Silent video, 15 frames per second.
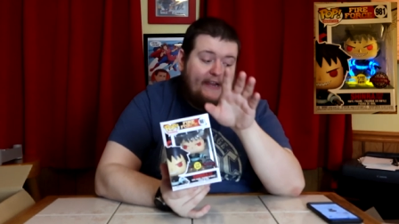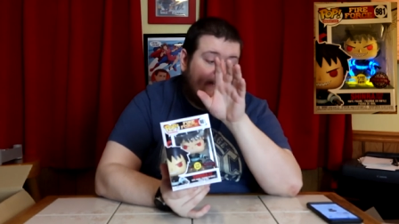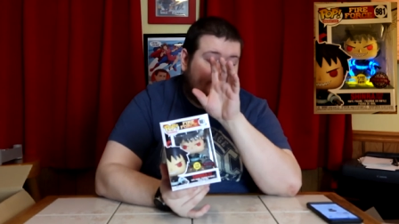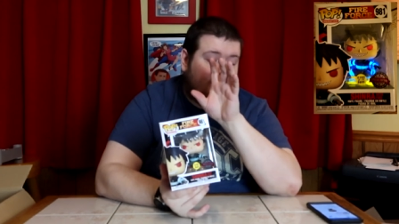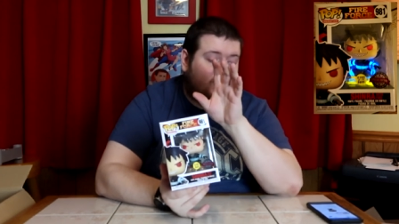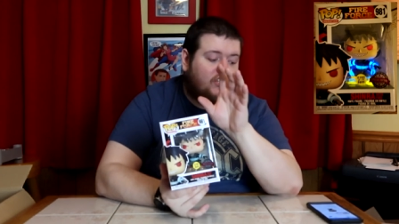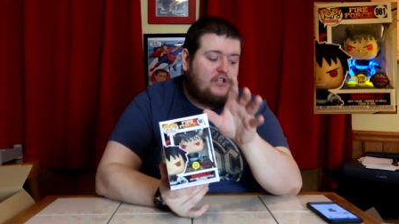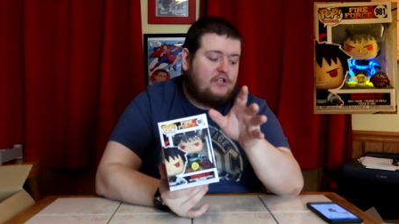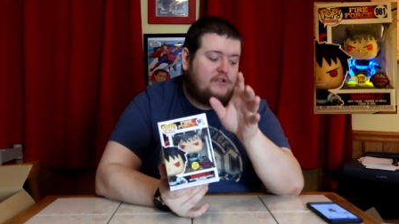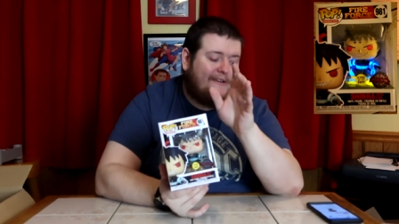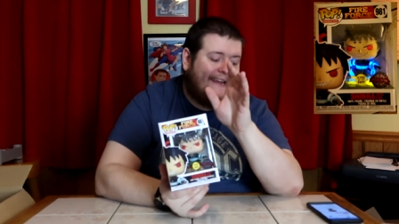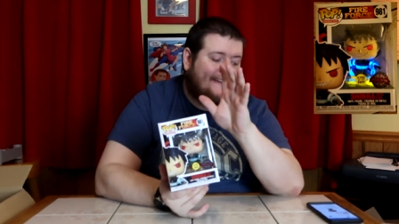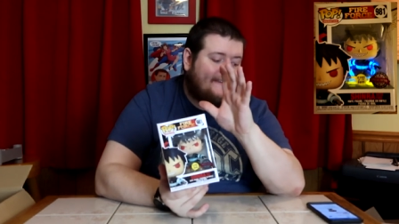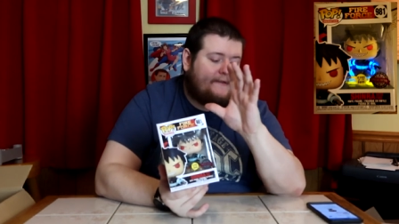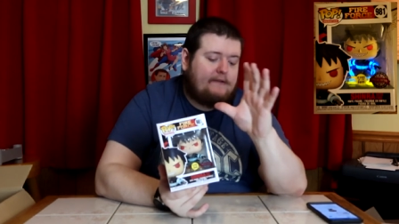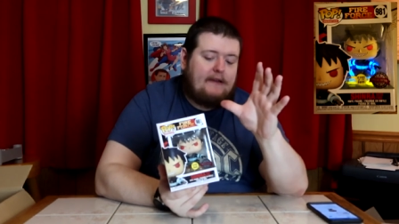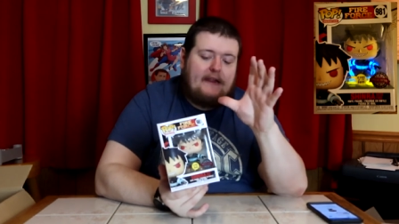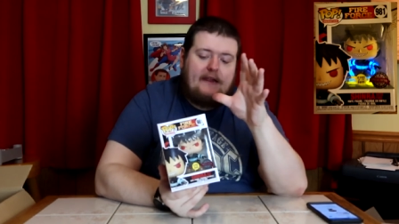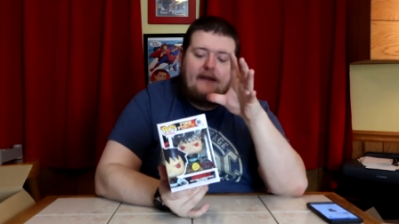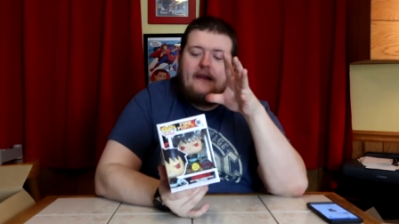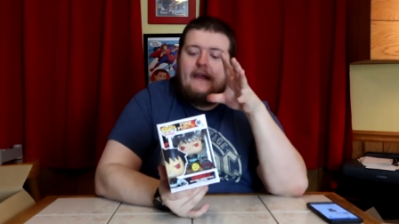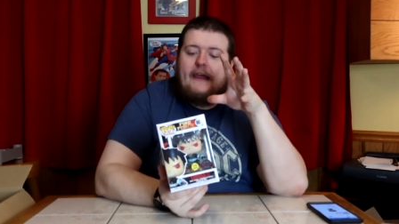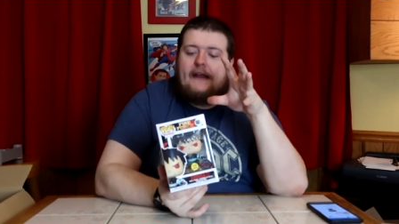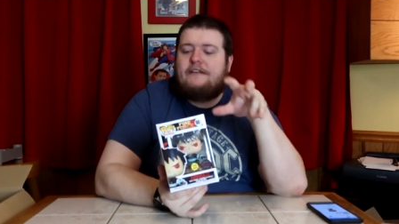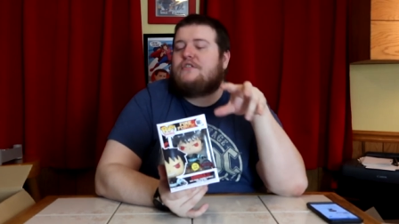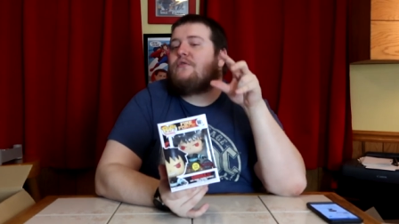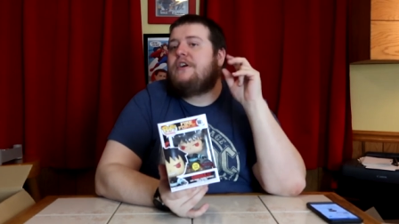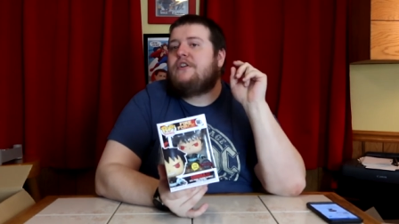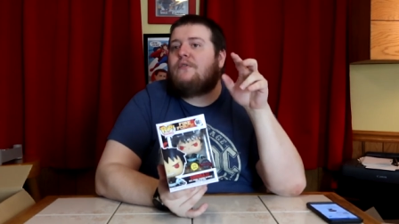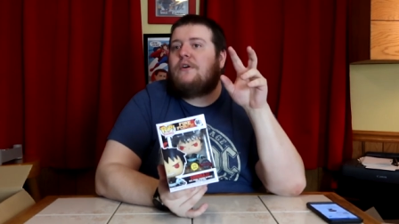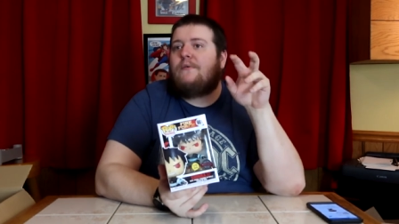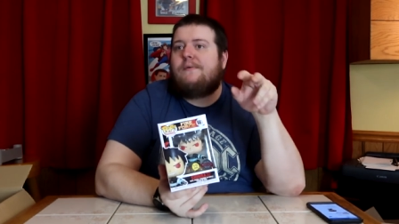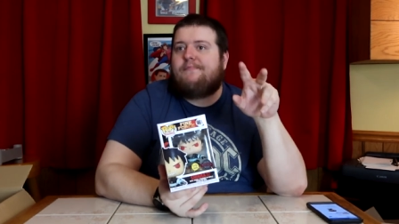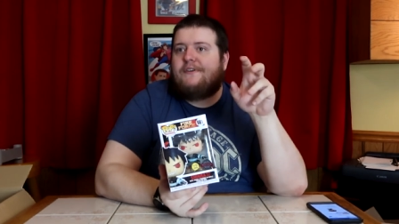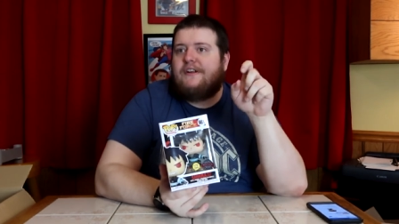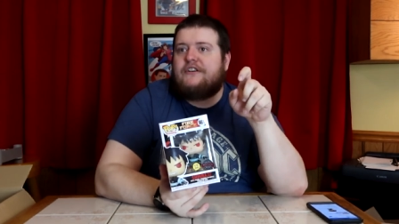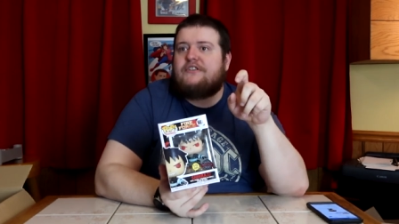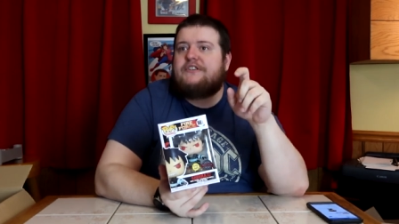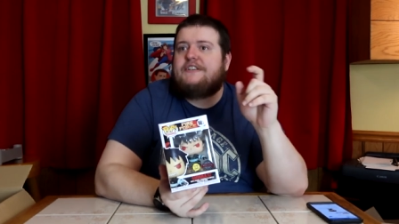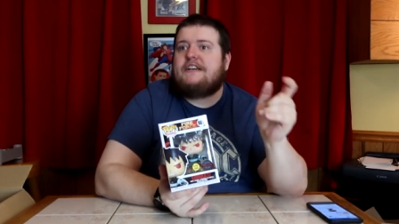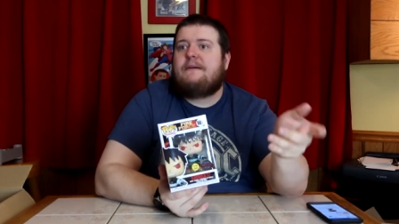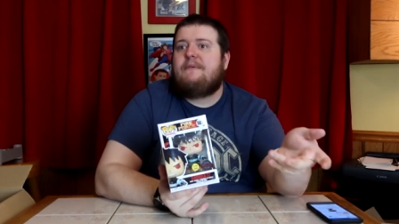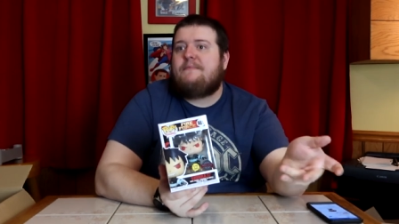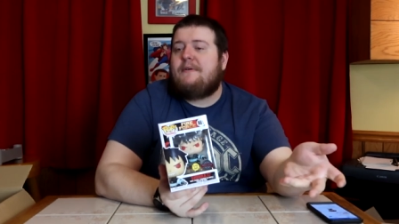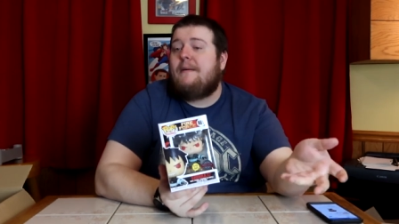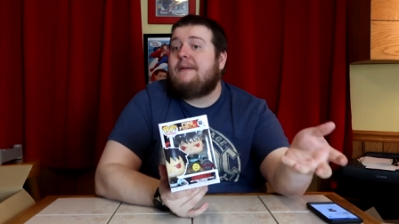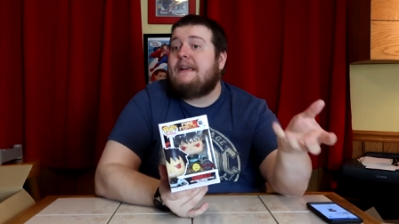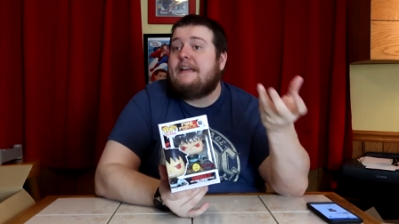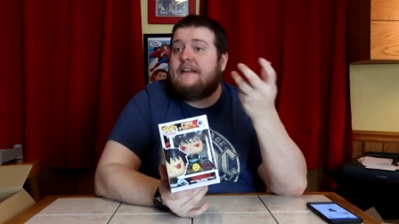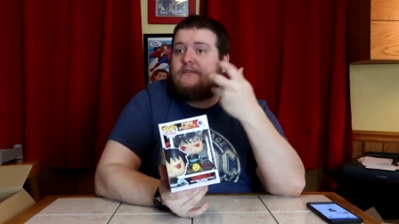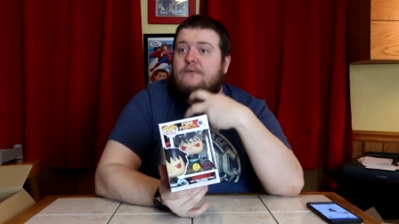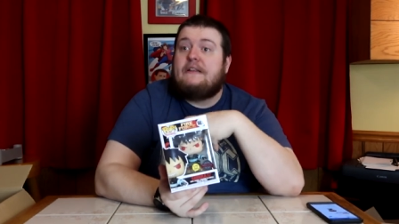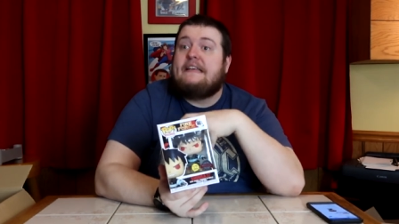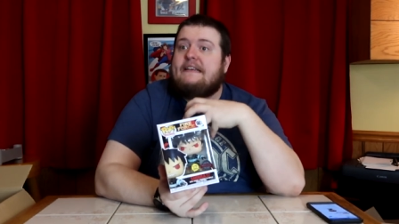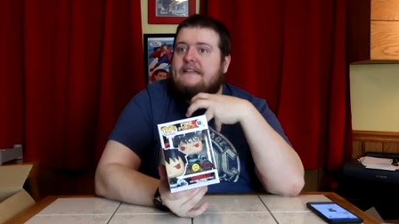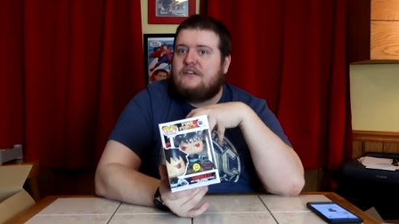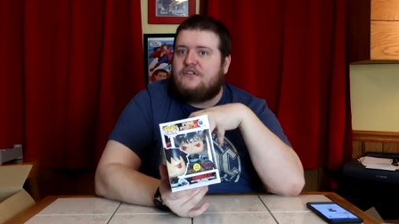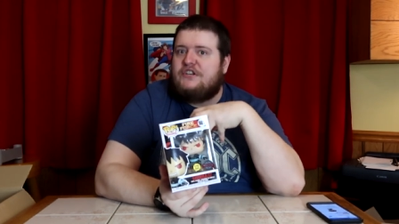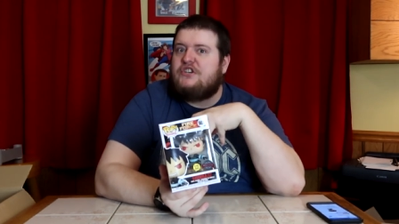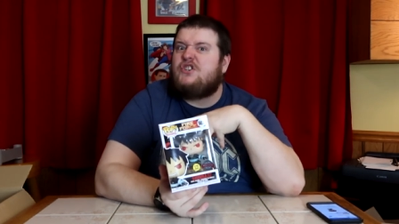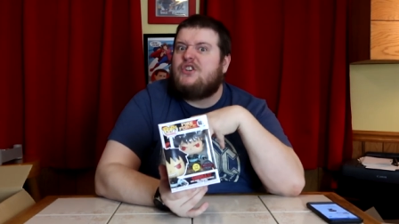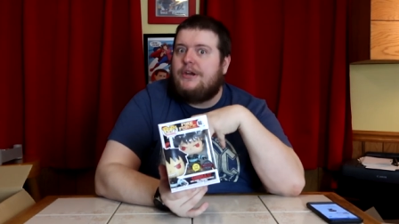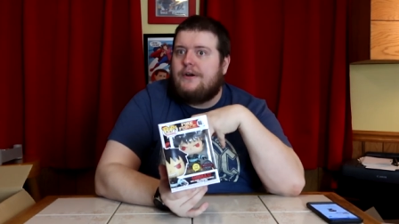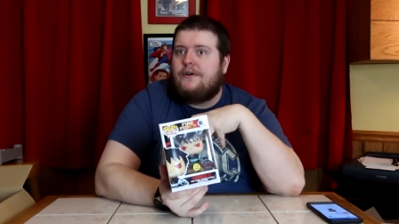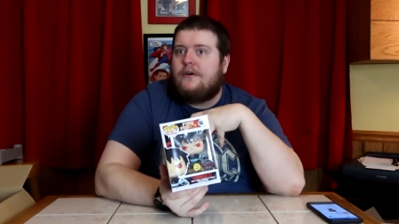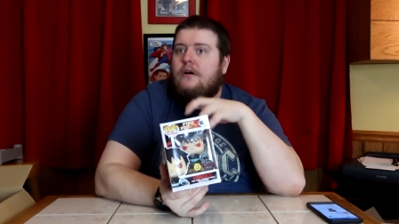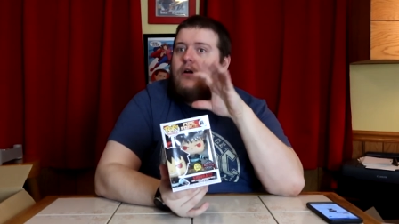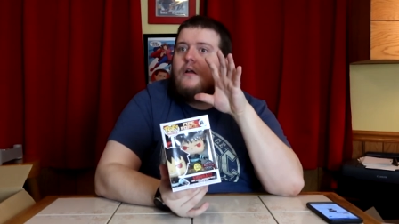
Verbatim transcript: It's it's it's a 2021 production sticker, but it probably didn't get released till this year.